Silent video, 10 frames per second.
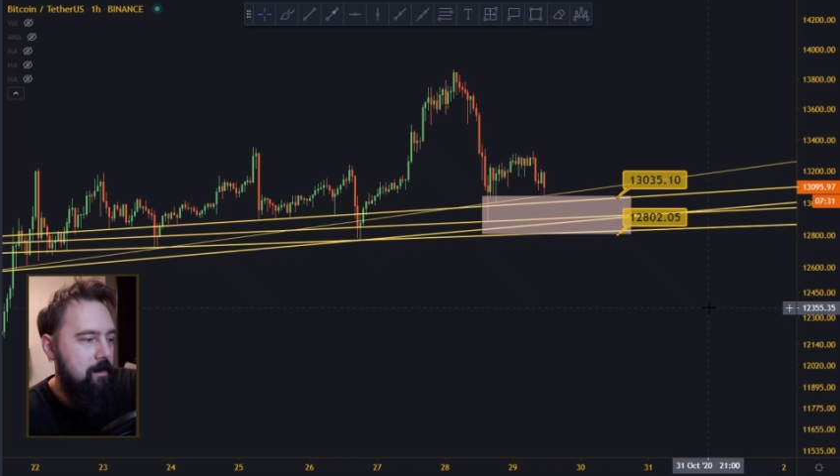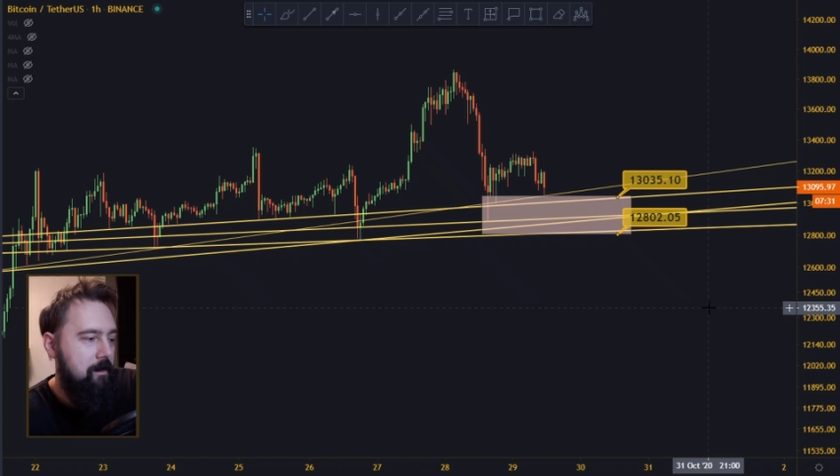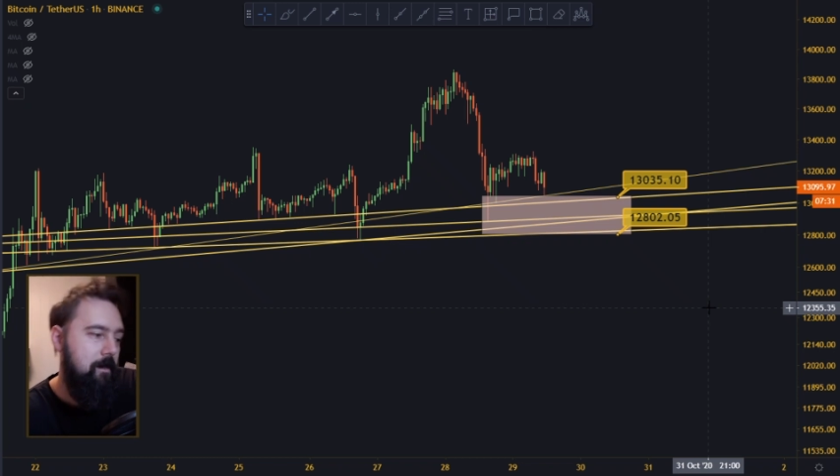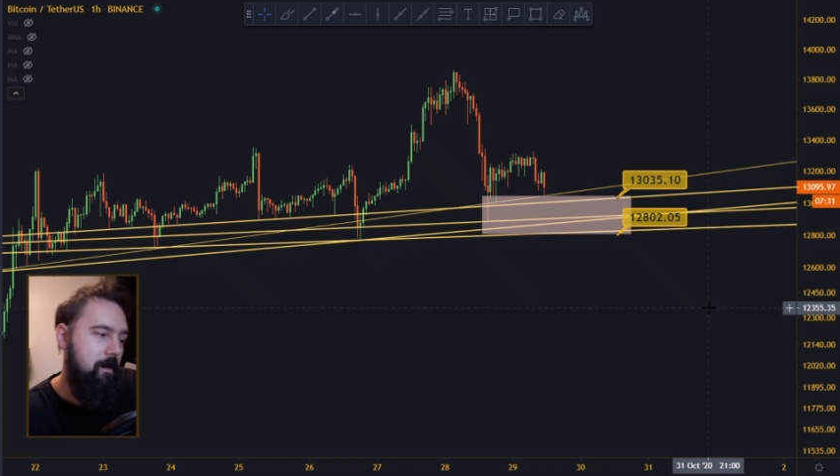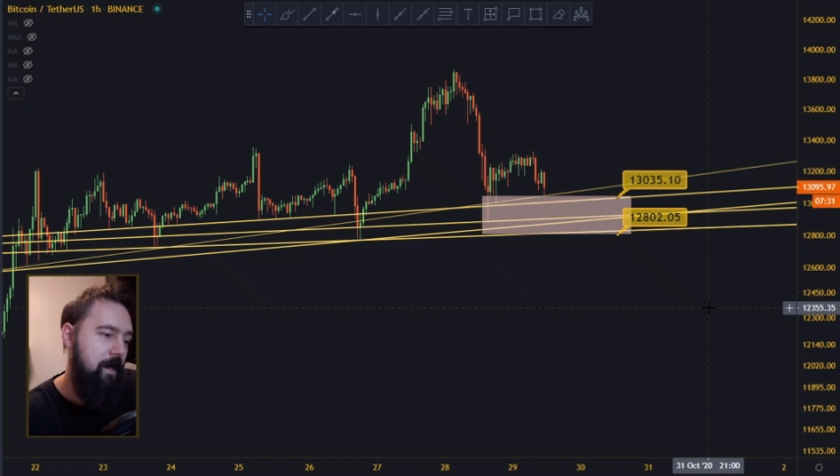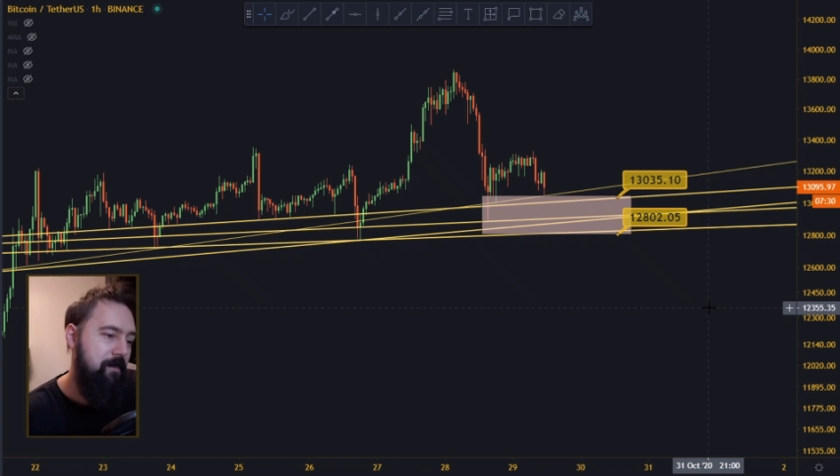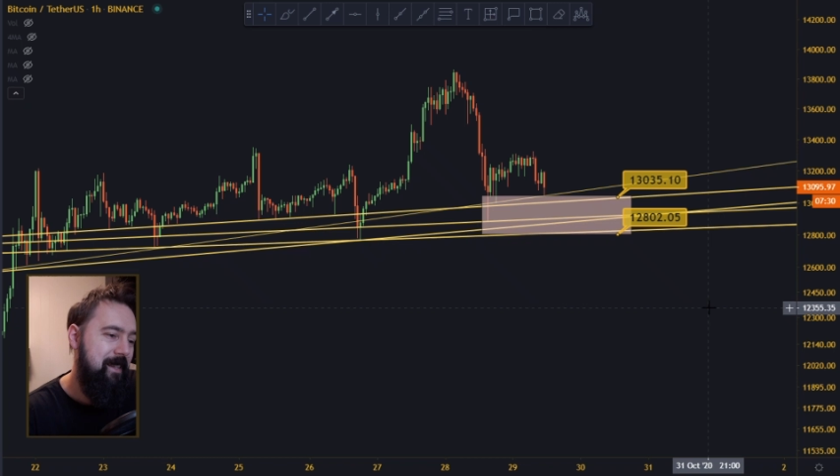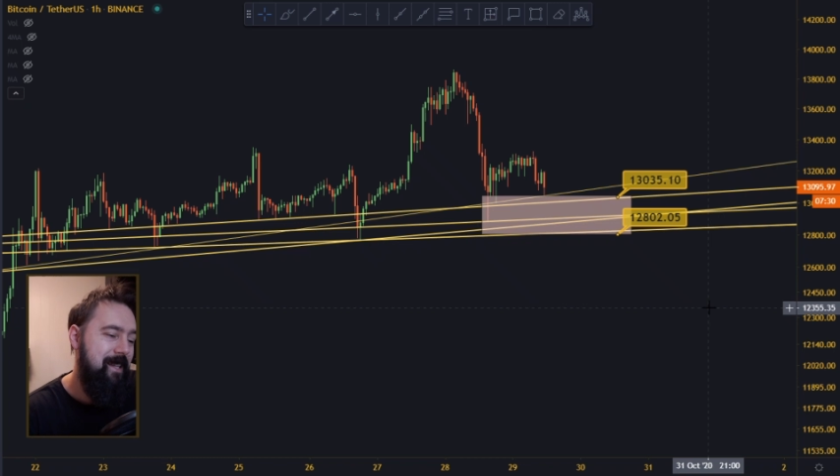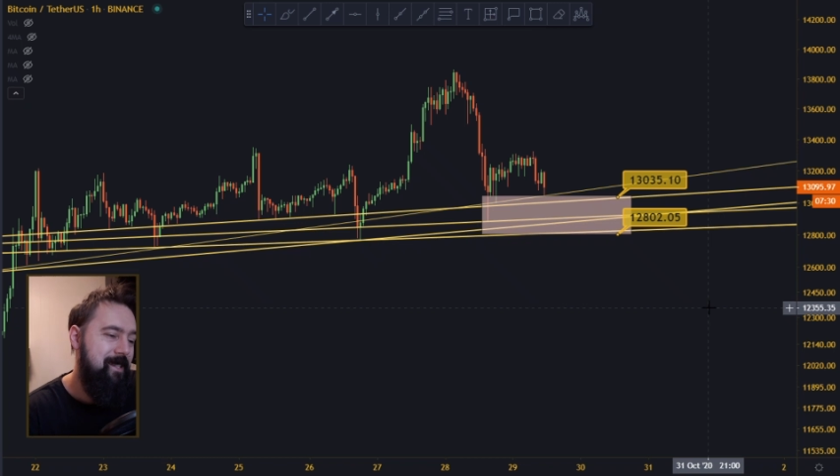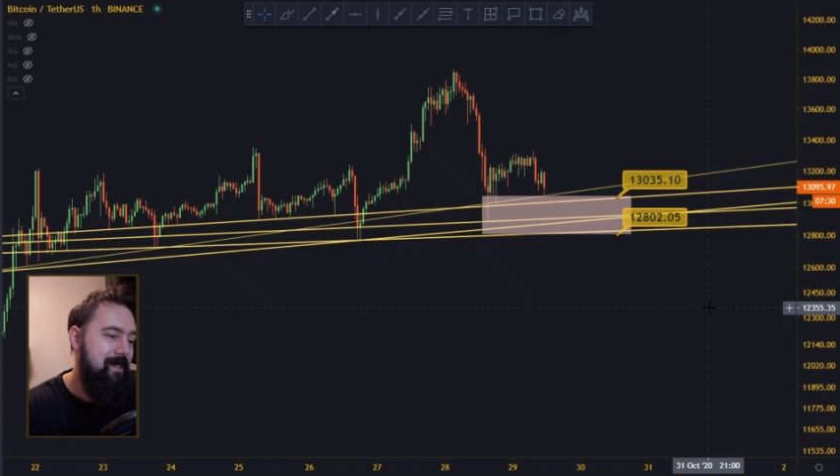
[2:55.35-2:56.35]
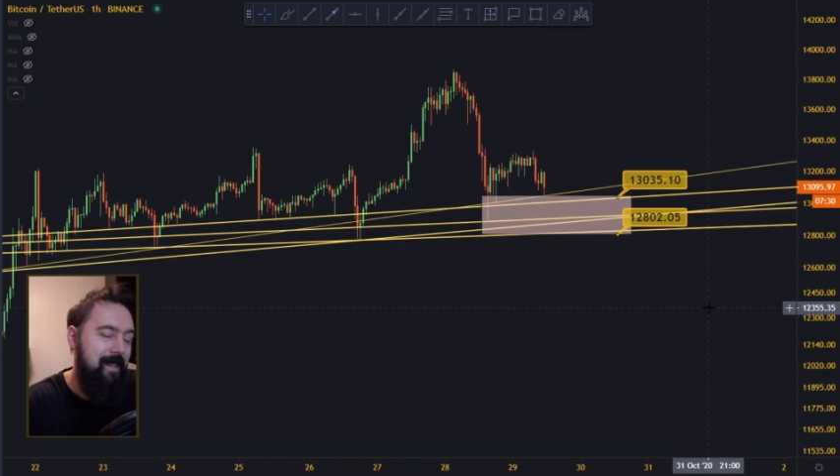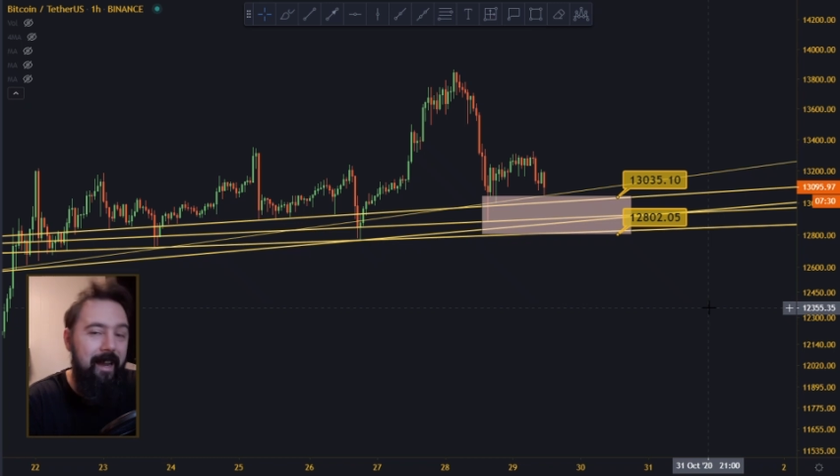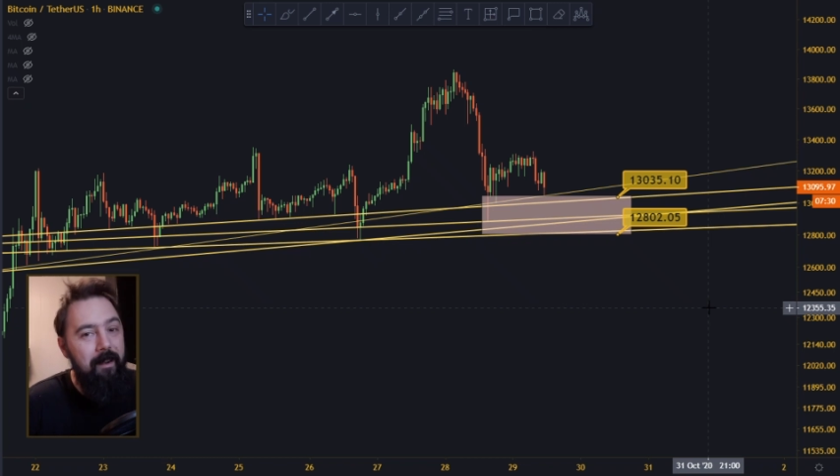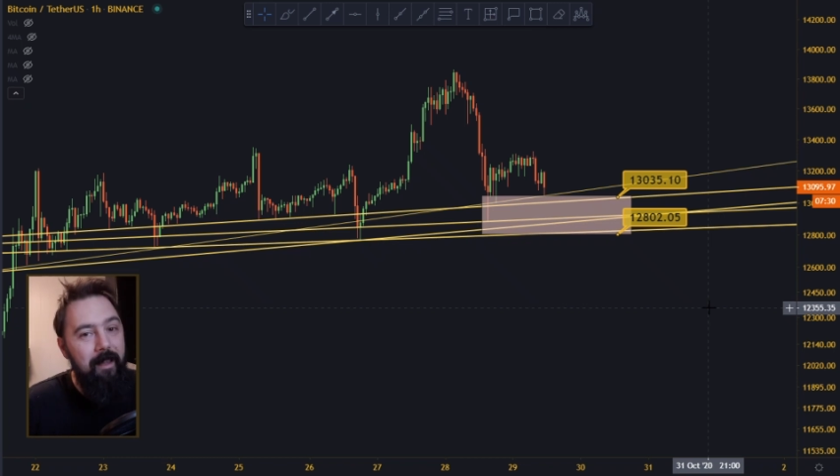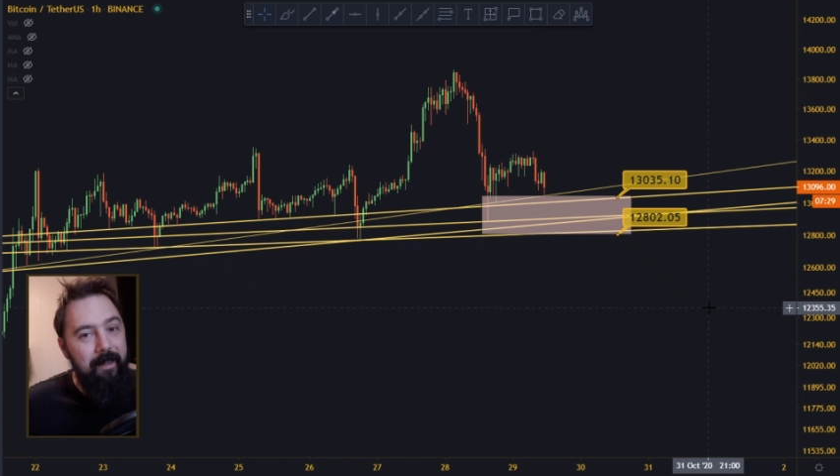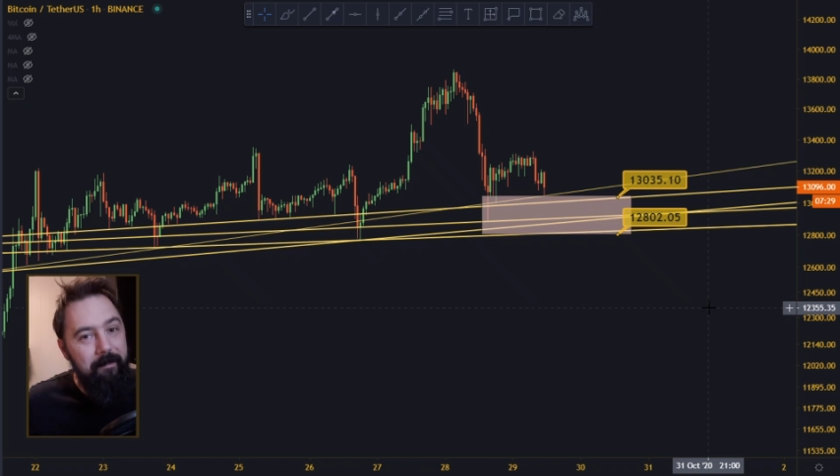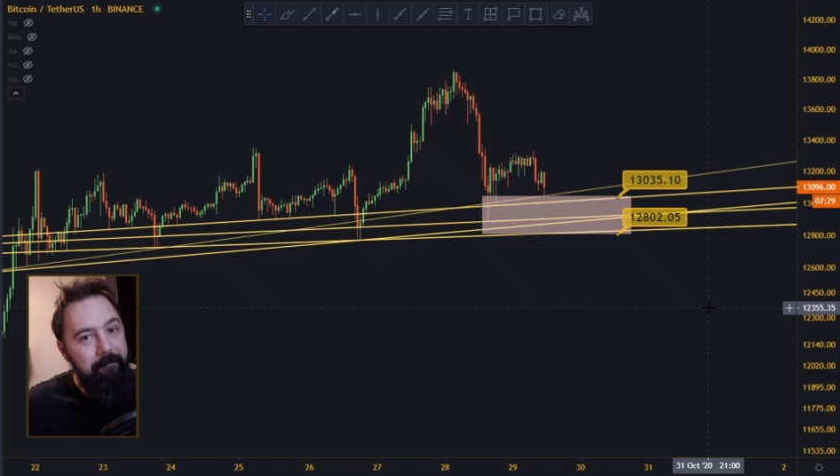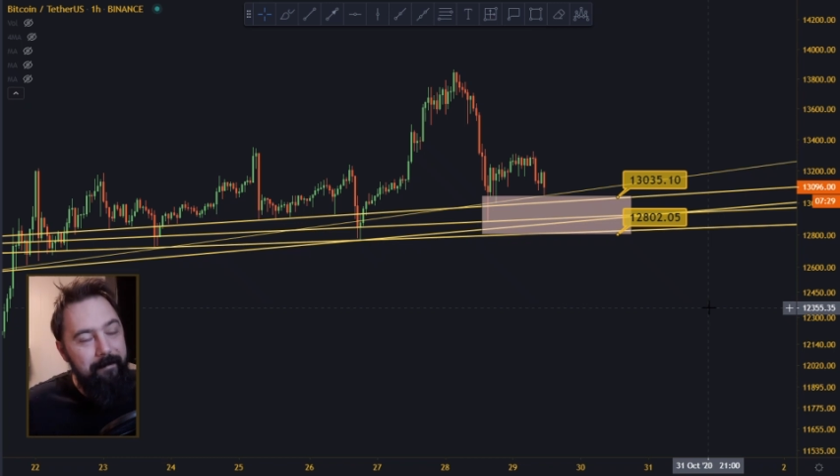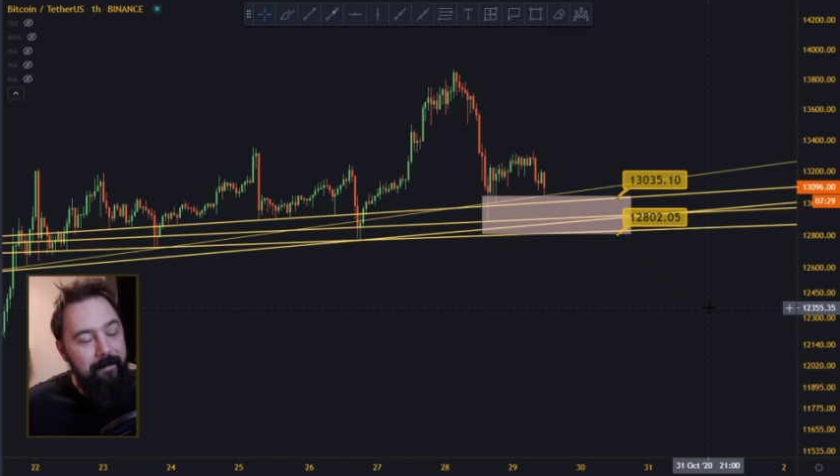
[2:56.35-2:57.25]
So if it gets in there, like,